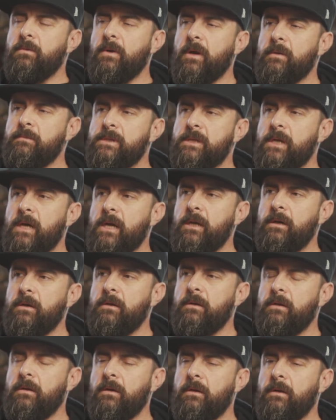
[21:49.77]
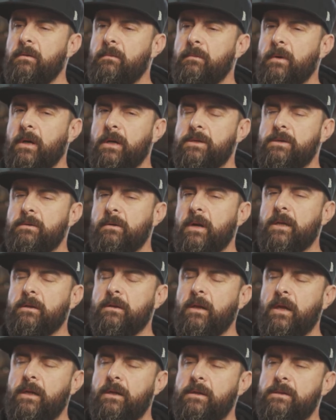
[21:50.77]
the website. Um, our
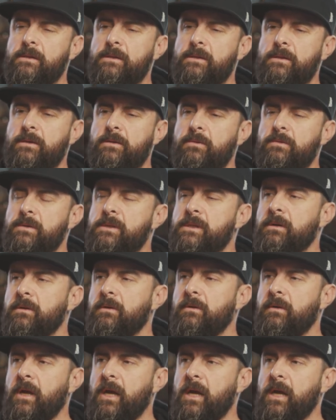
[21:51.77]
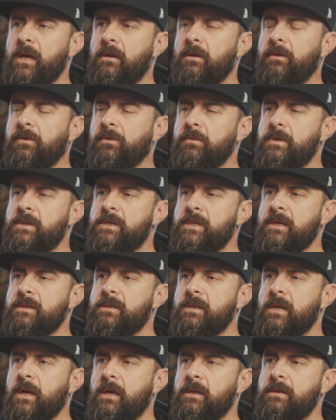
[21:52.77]
direct line is 208
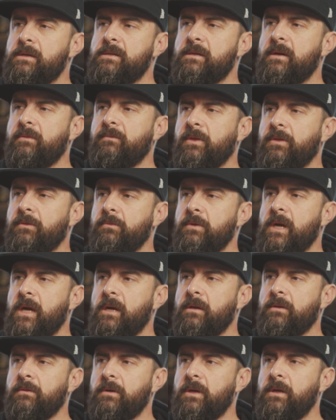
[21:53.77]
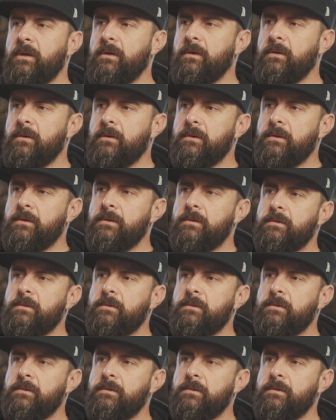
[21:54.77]
369 7383.